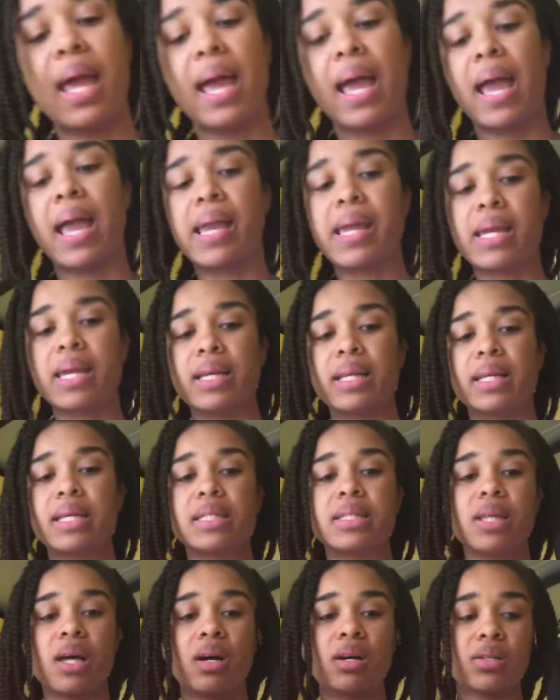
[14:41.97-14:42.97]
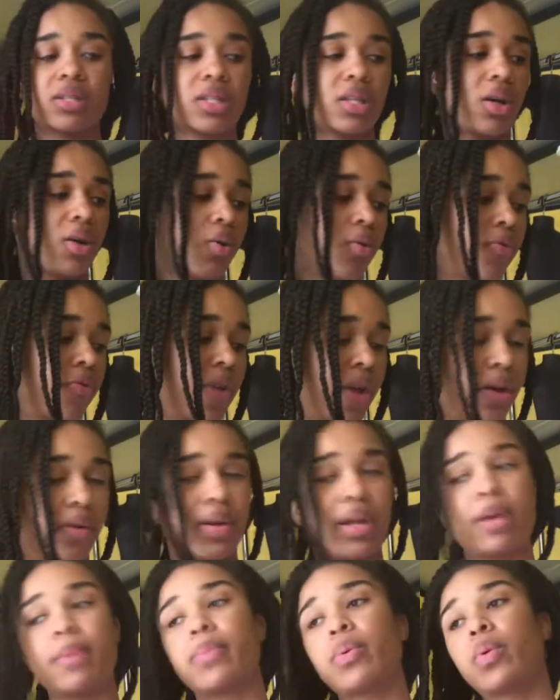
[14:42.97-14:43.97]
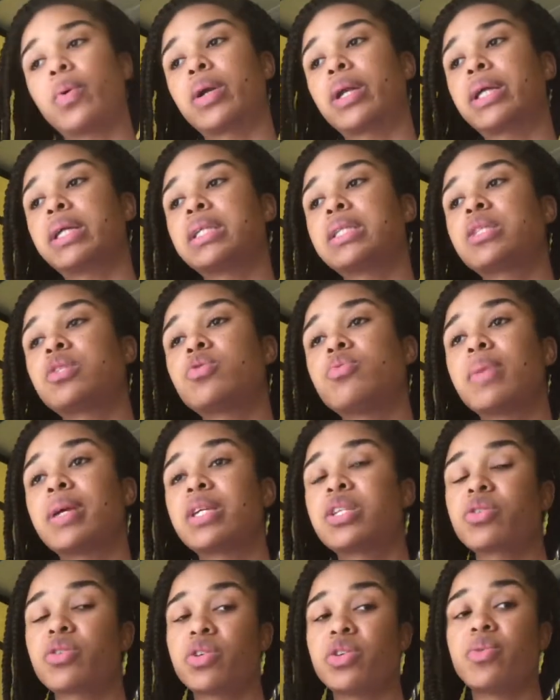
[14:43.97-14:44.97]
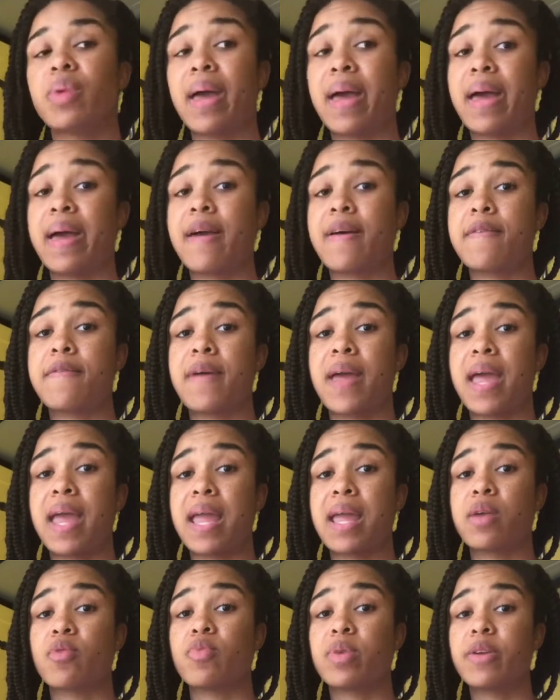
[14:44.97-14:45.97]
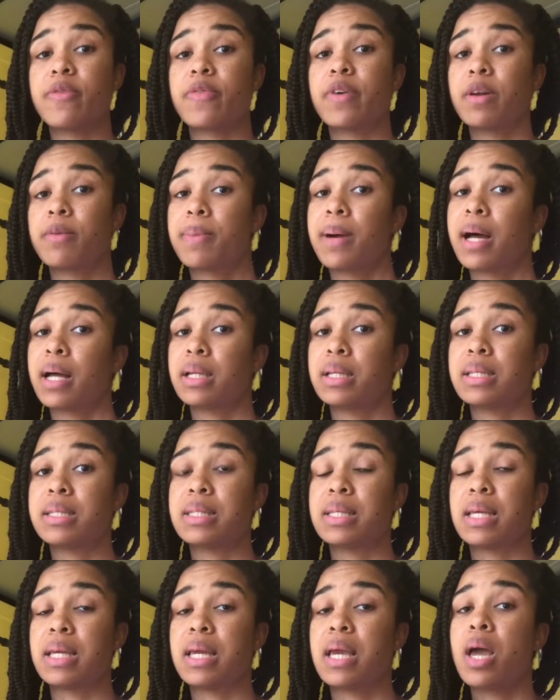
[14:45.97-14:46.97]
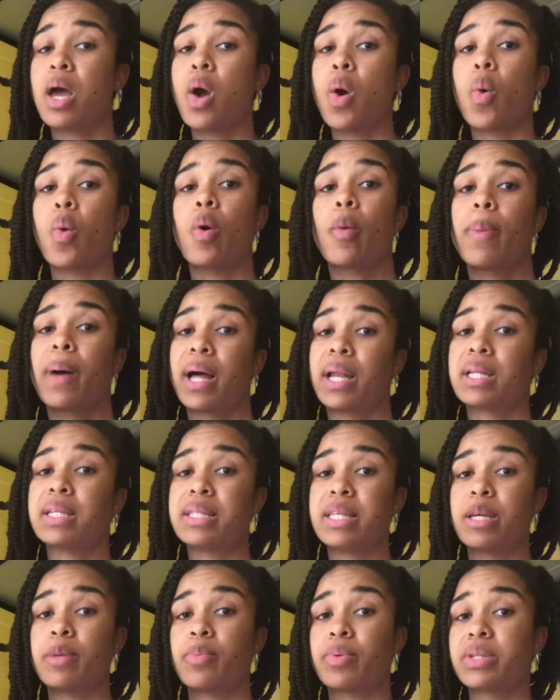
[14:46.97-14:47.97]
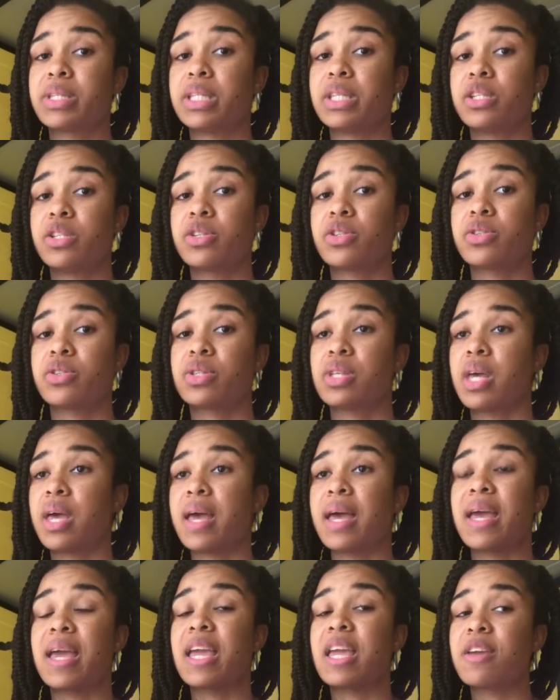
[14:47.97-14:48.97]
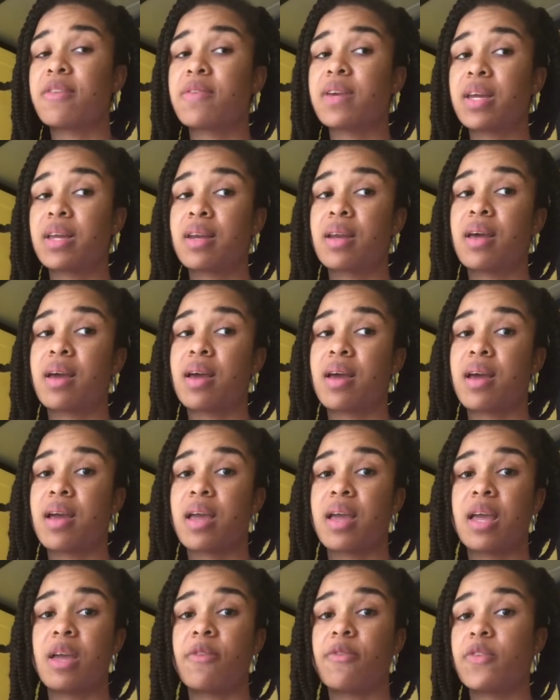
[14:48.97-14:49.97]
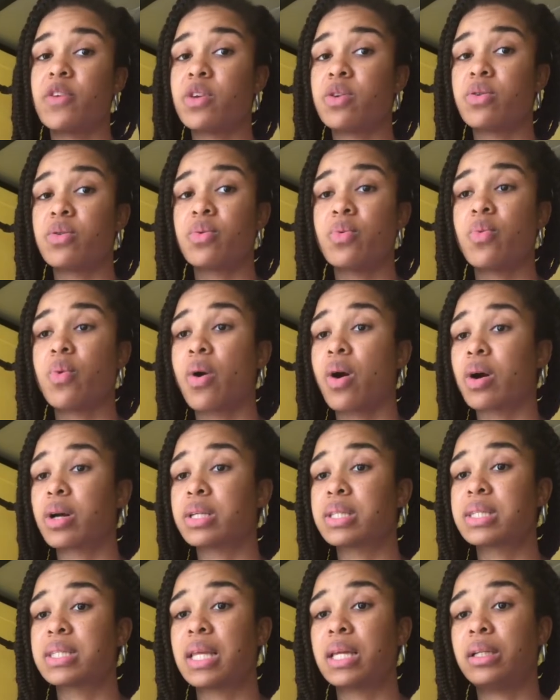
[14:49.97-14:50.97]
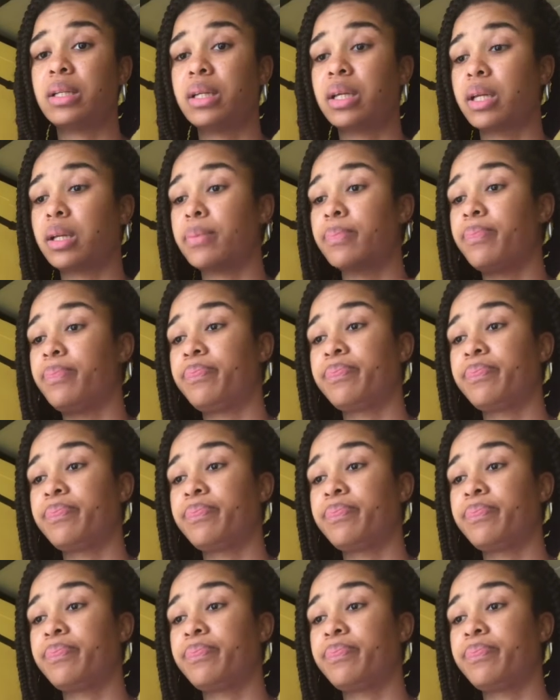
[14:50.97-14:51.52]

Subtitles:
And it's also very important to make sure you have a refund policy or policy and procedures, even if you are selling